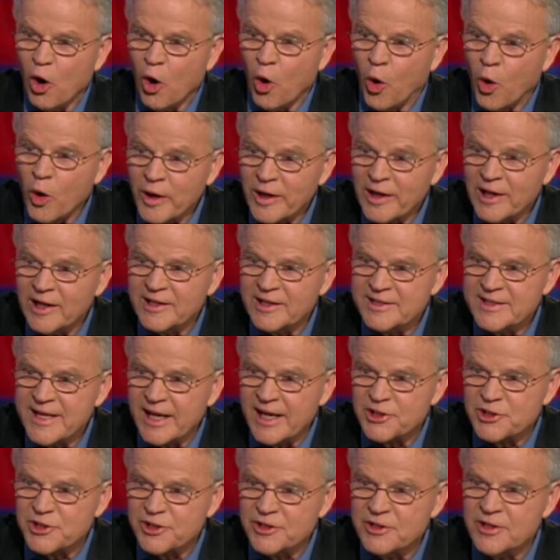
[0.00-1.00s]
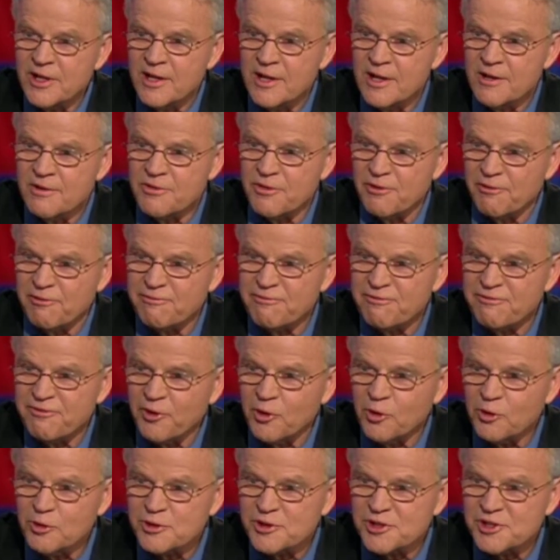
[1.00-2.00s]
oil addiction, the
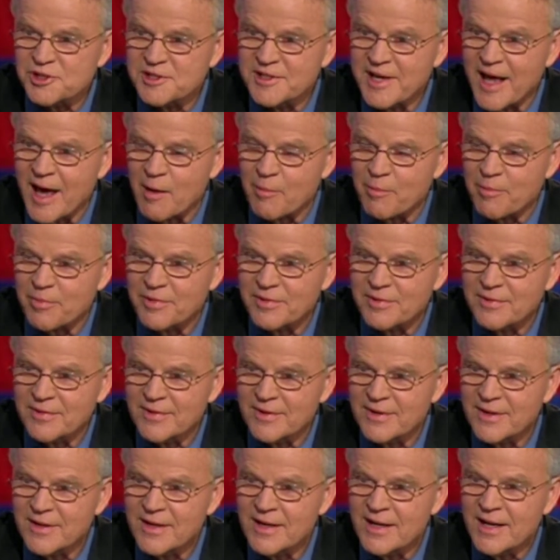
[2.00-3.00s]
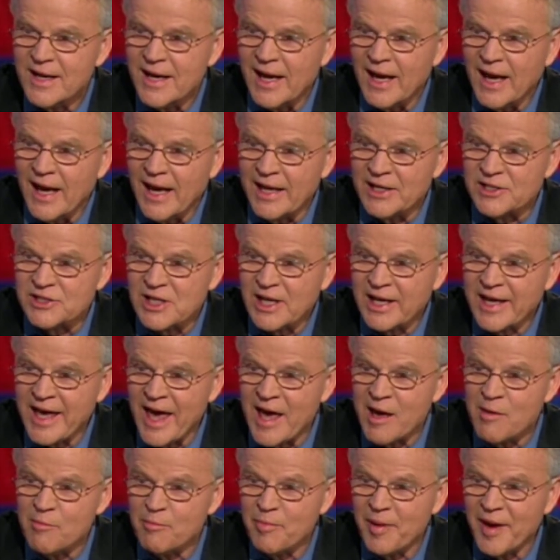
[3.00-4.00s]
first step is
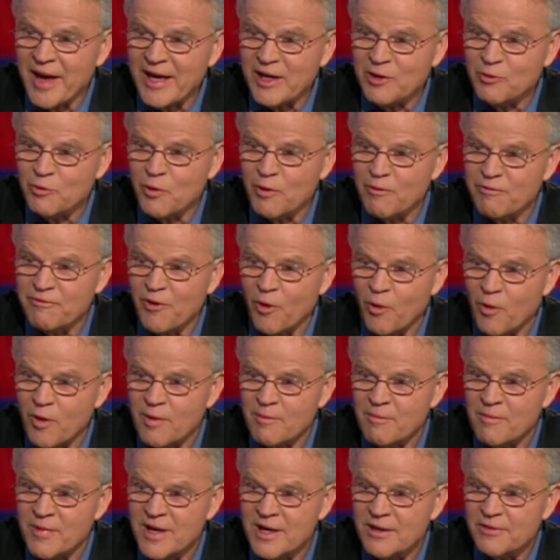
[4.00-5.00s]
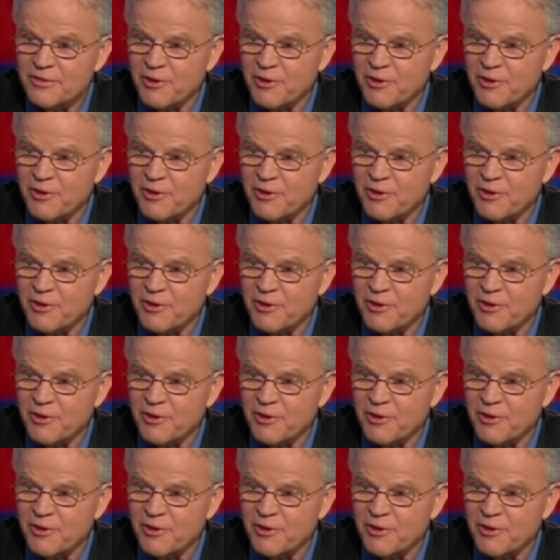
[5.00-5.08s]
campaign reform.